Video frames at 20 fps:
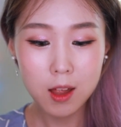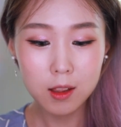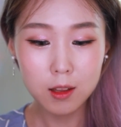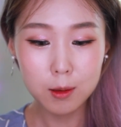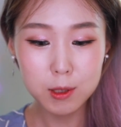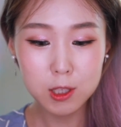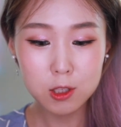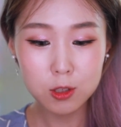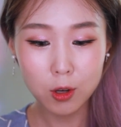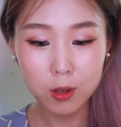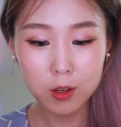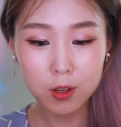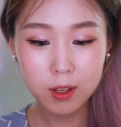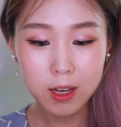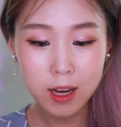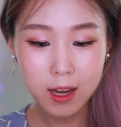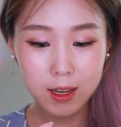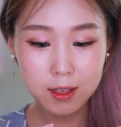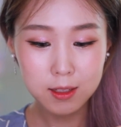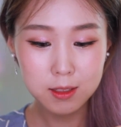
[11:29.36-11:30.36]
let me show you
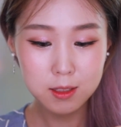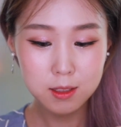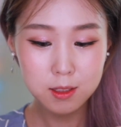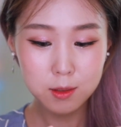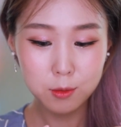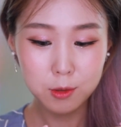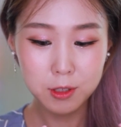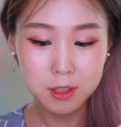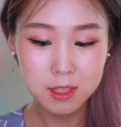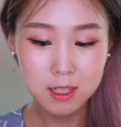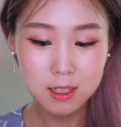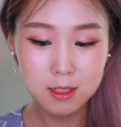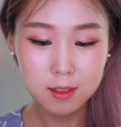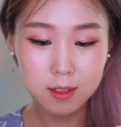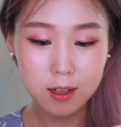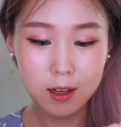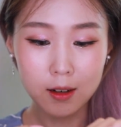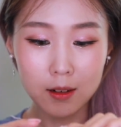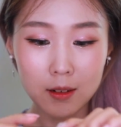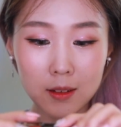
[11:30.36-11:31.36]
guys what
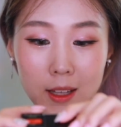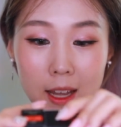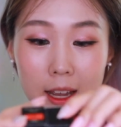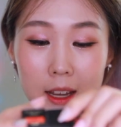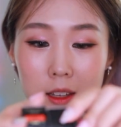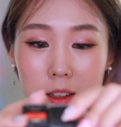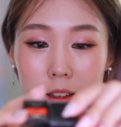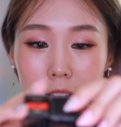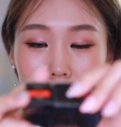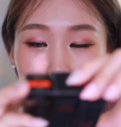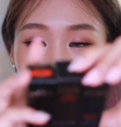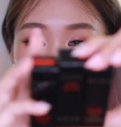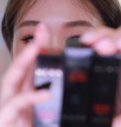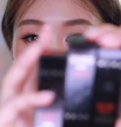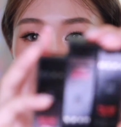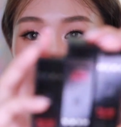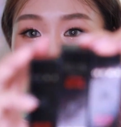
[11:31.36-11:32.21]
these are like. Here's the